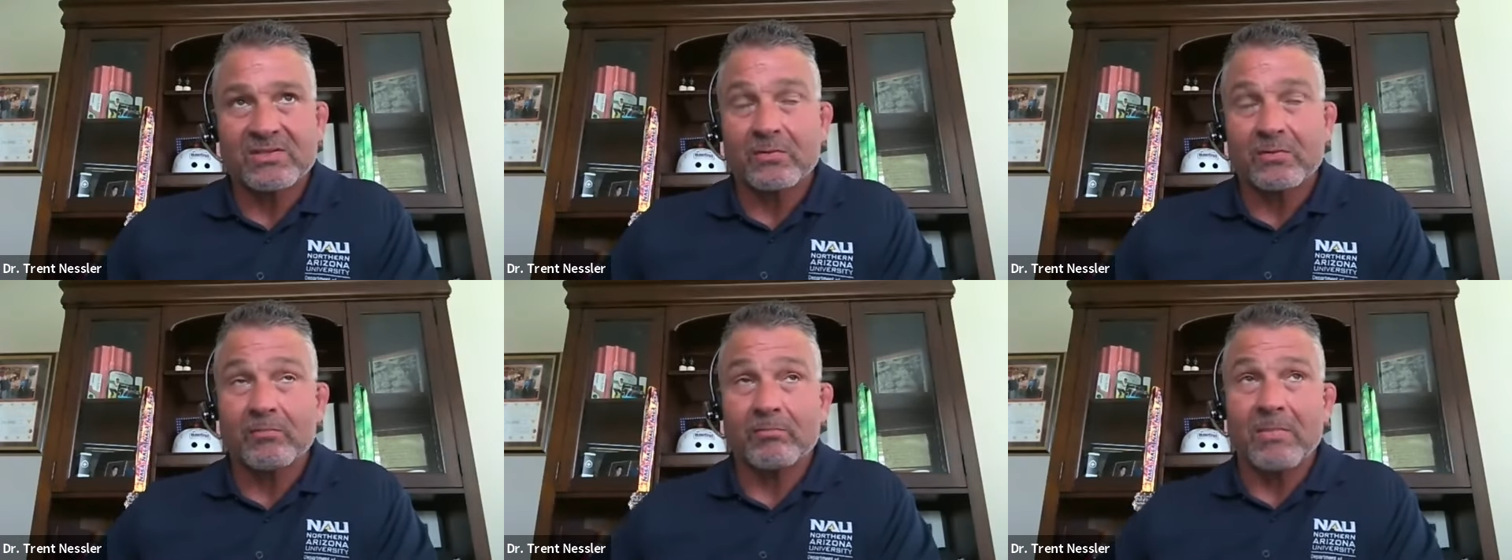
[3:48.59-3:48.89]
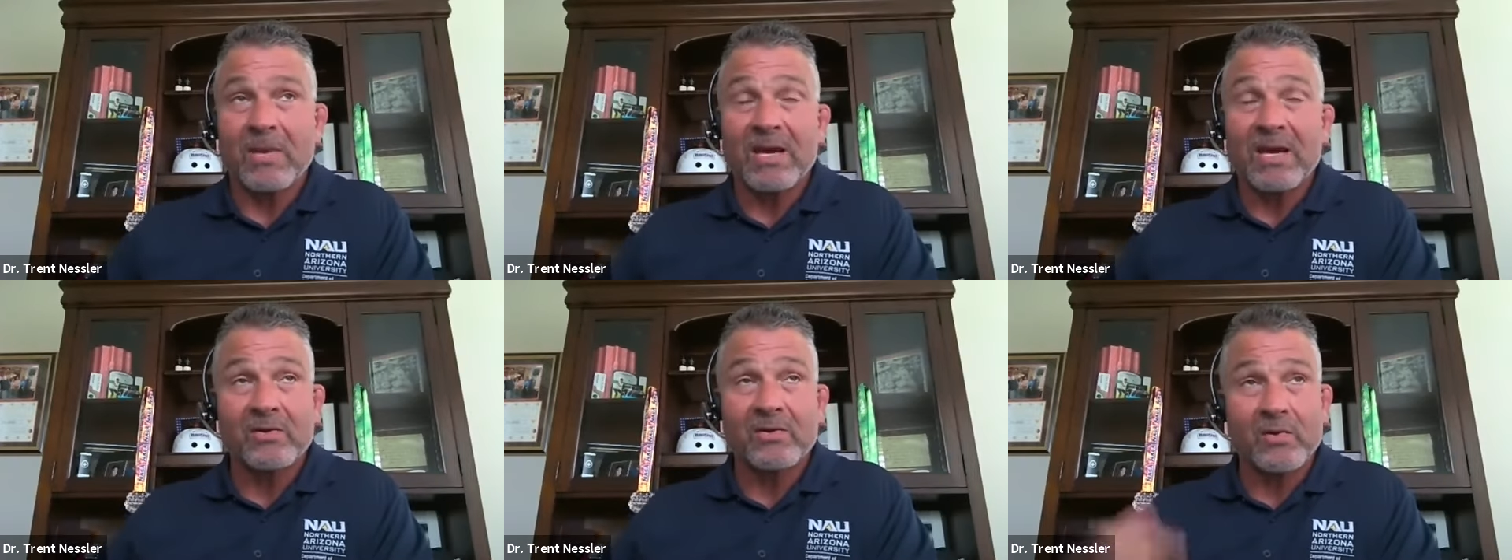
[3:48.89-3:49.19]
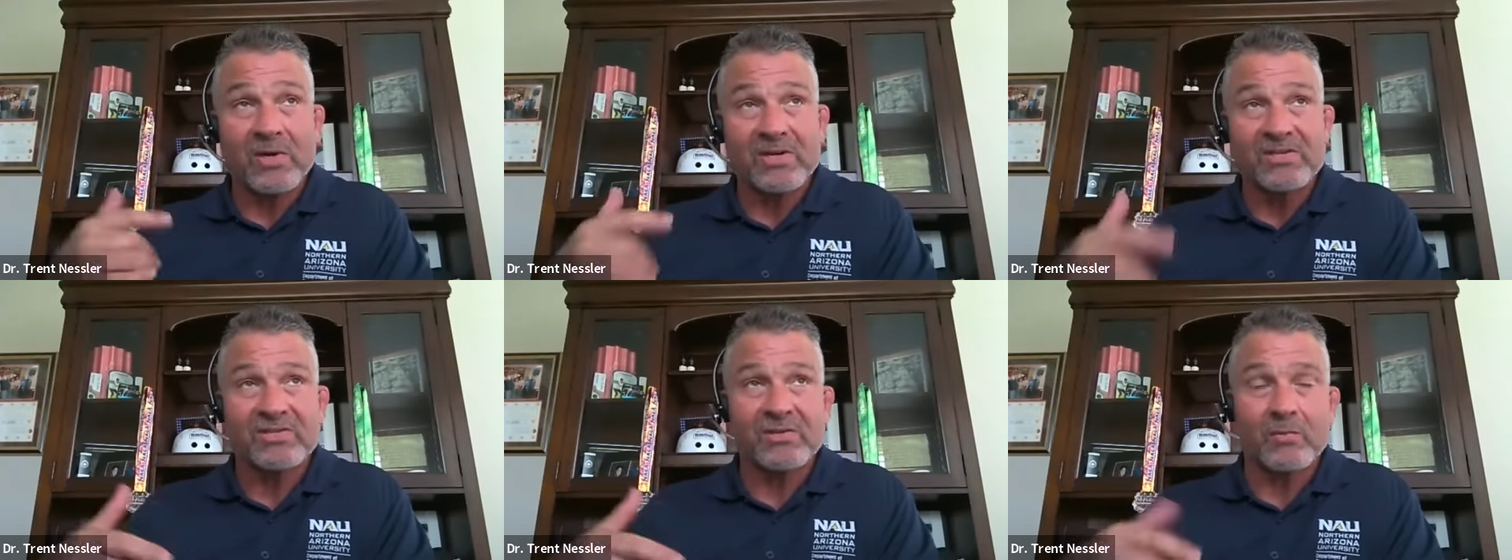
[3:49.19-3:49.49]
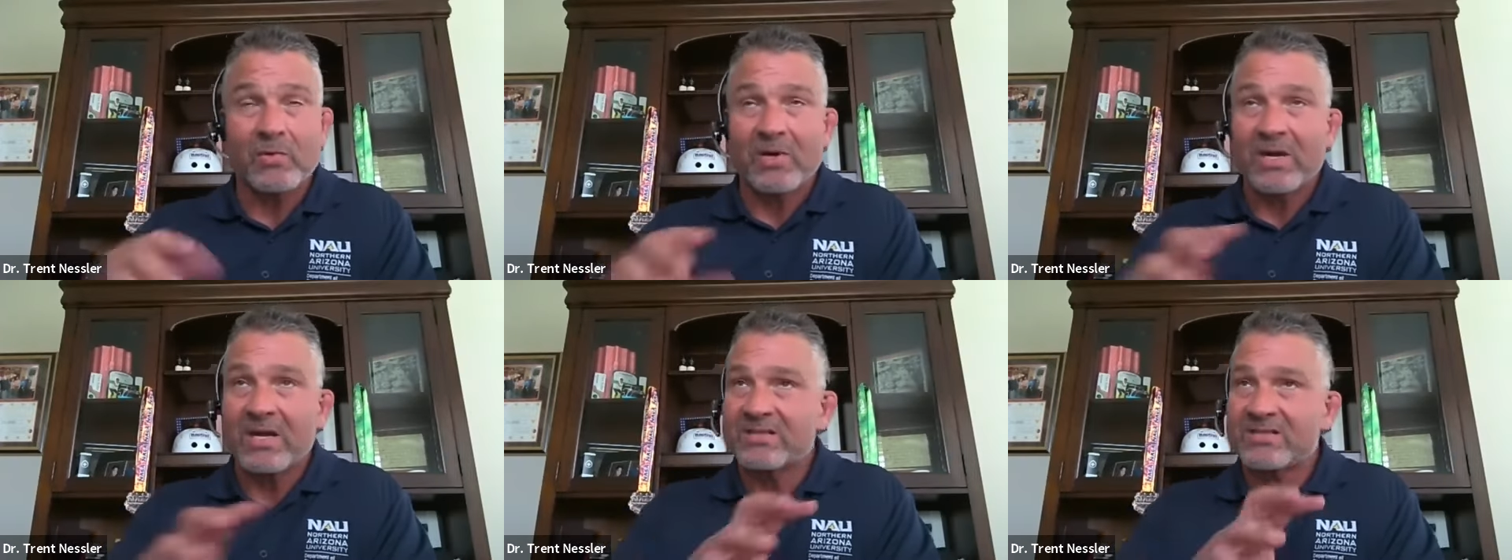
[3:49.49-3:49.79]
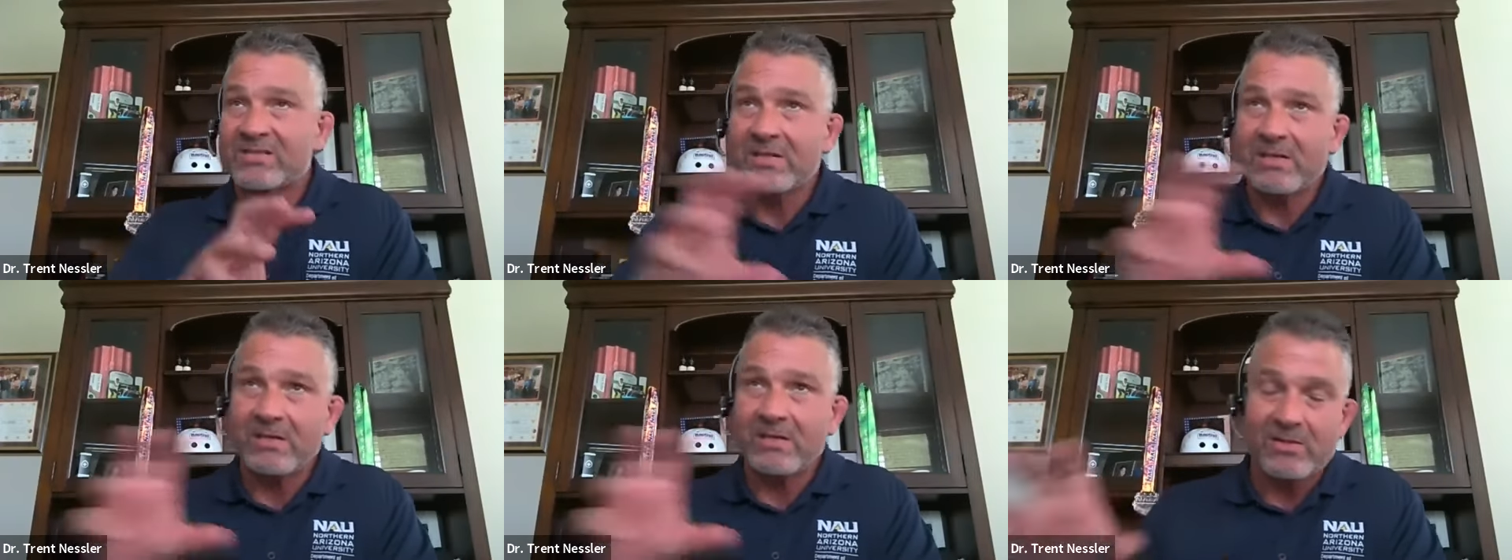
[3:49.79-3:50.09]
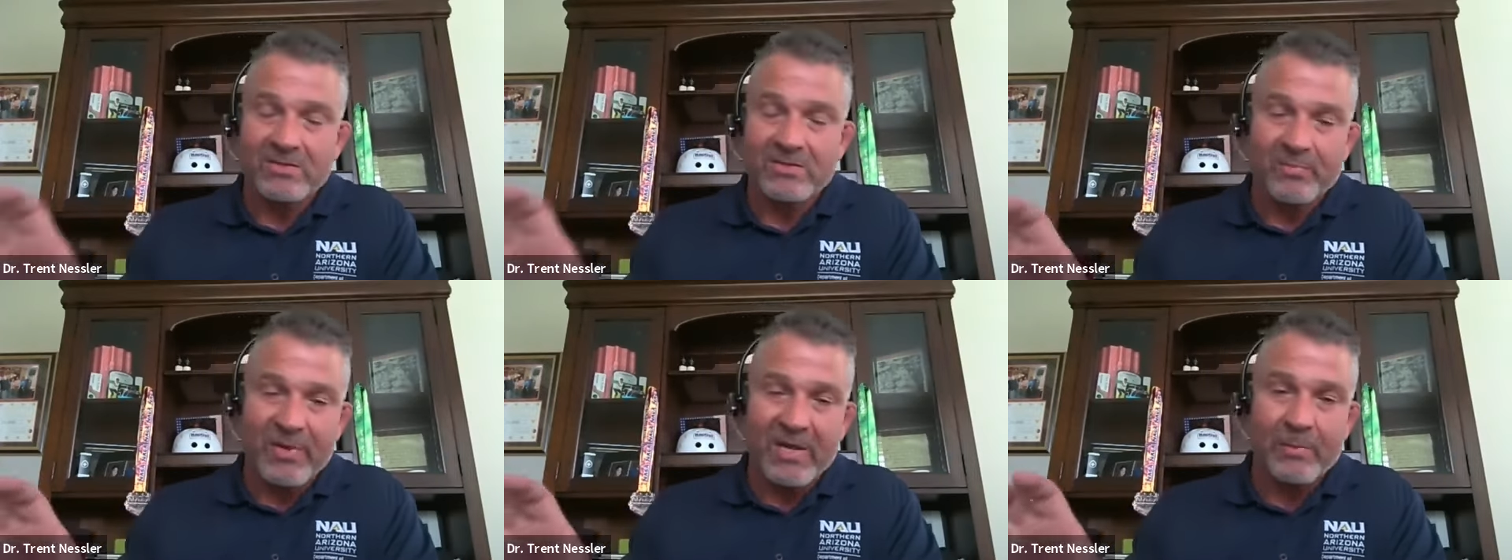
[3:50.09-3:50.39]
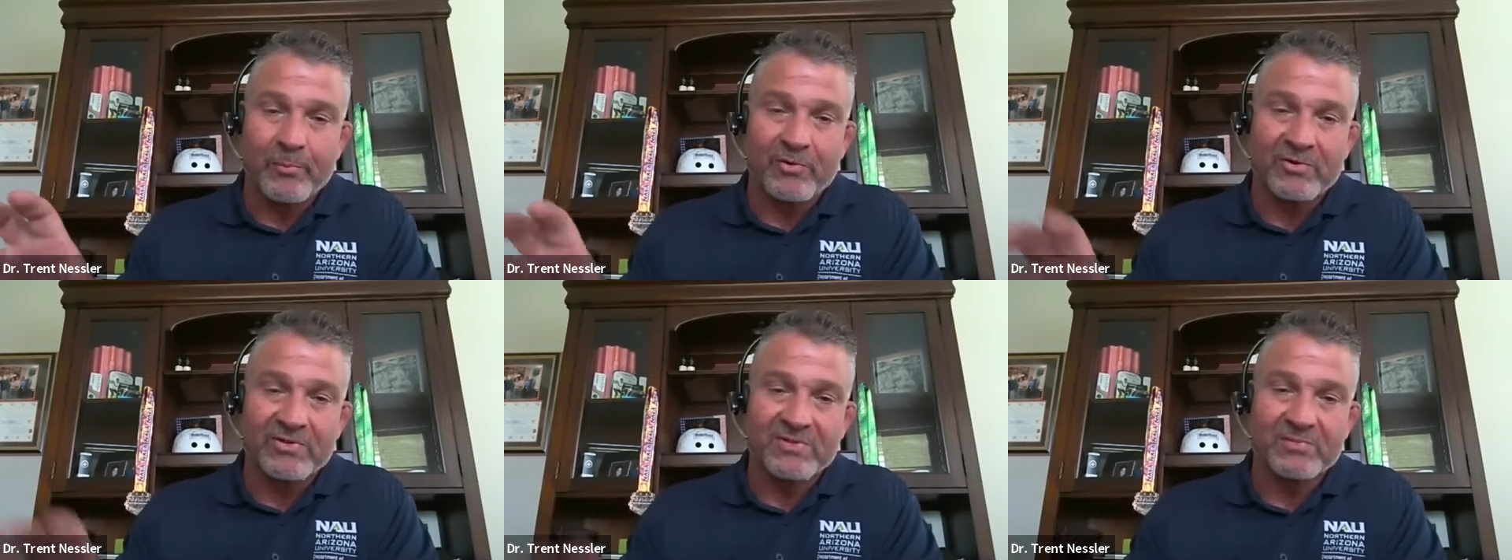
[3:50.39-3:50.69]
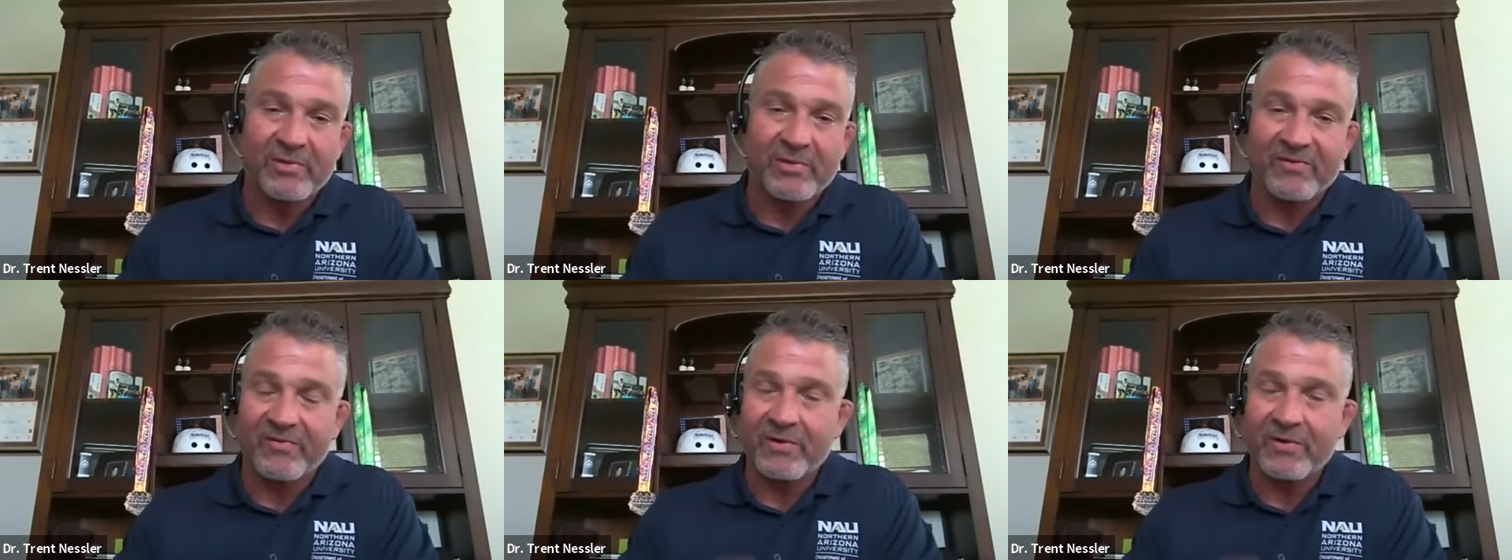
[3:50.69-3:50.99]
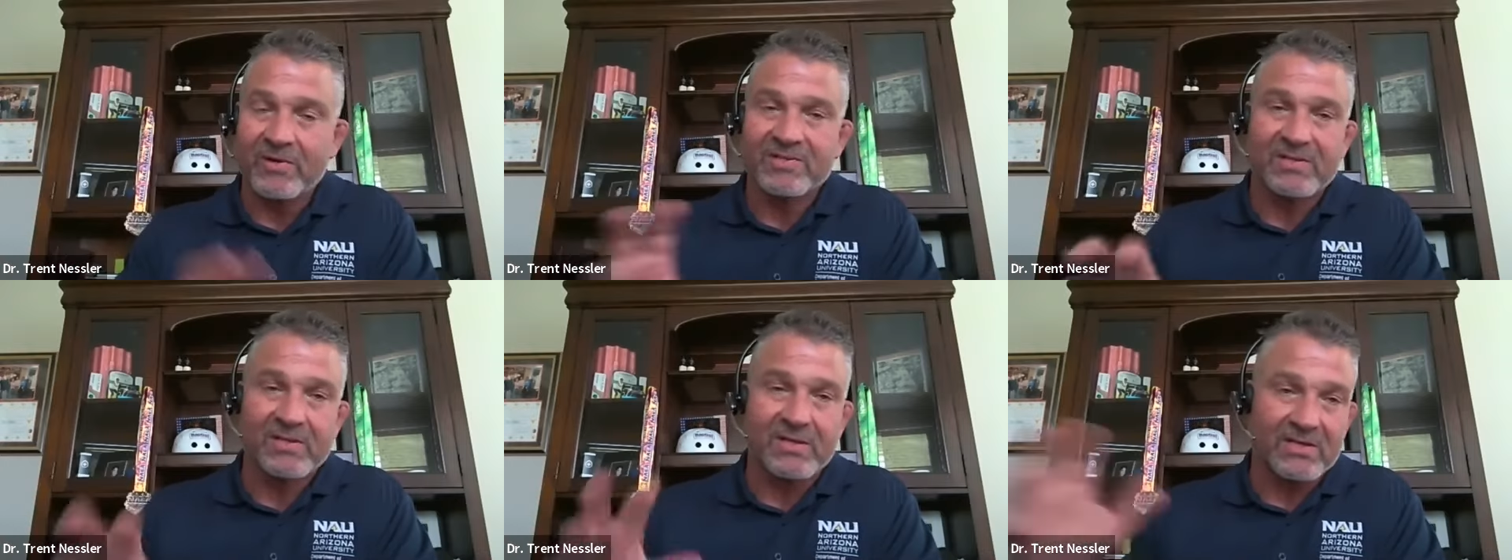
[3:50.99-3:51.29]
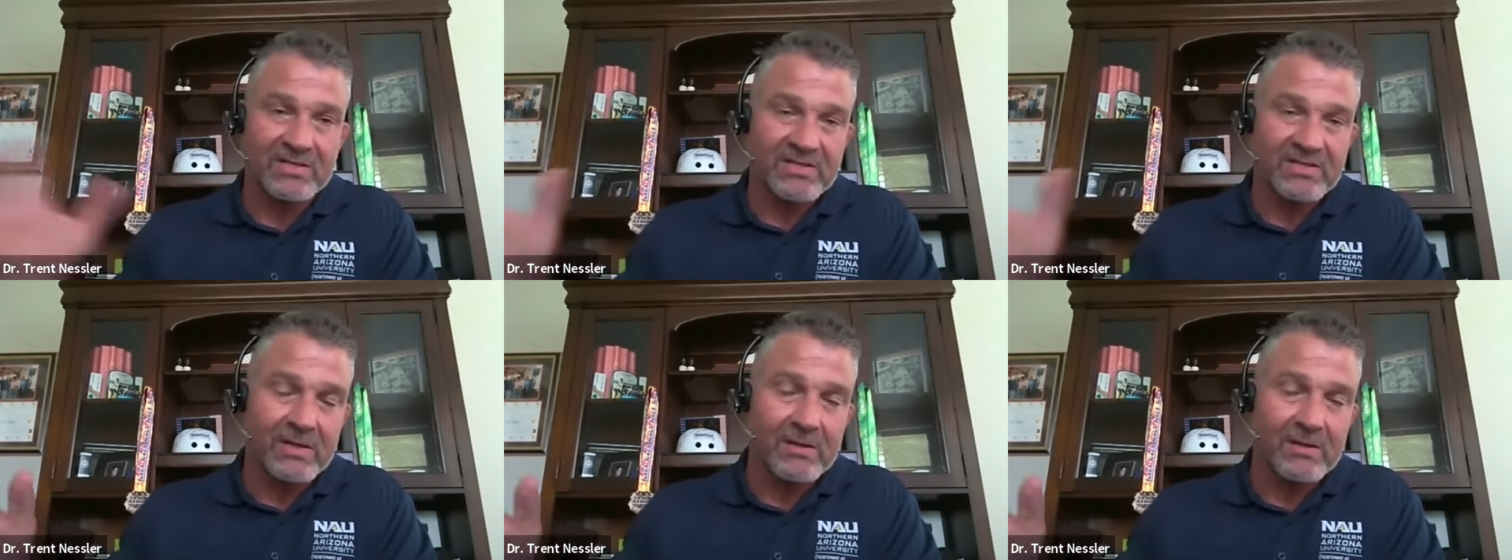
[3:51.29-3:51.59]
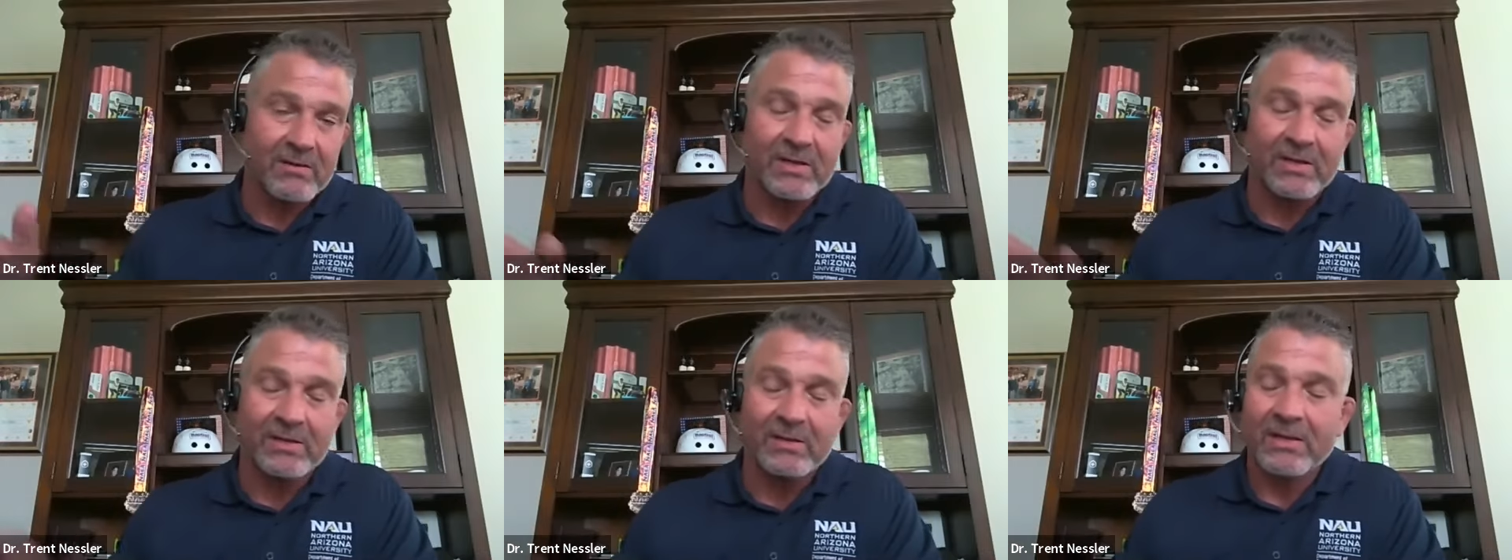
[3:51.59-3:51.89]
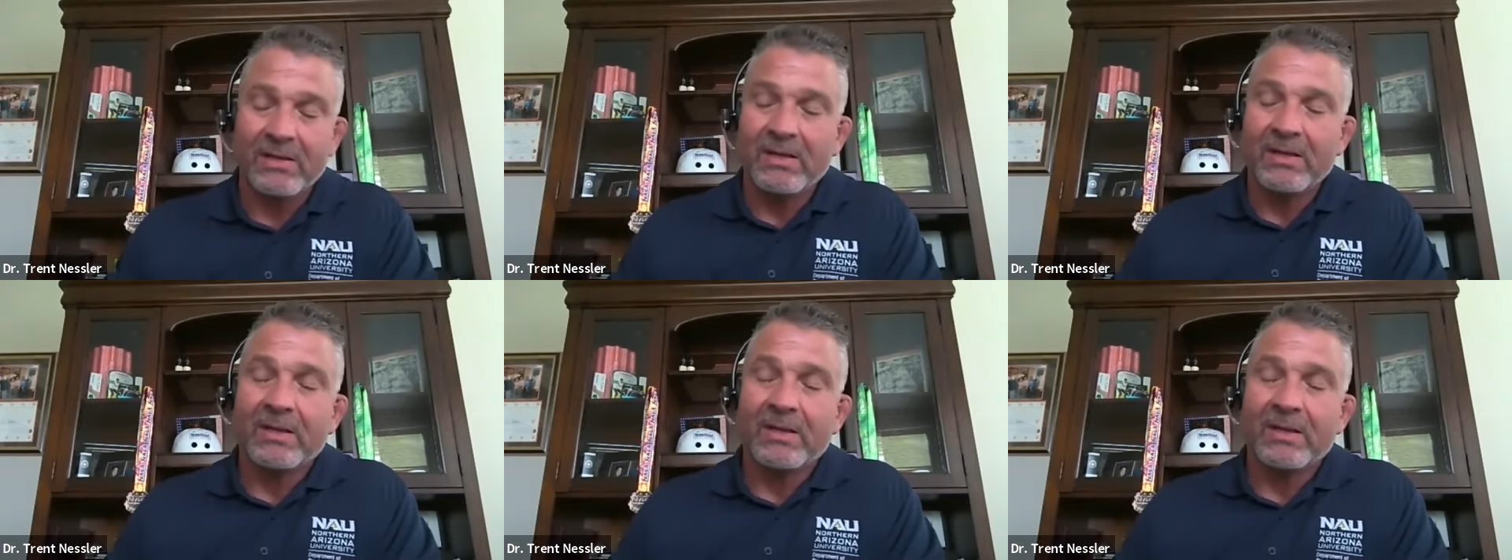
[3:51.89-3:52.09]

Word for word: So my question when I see those papers, McPherson, et cetera,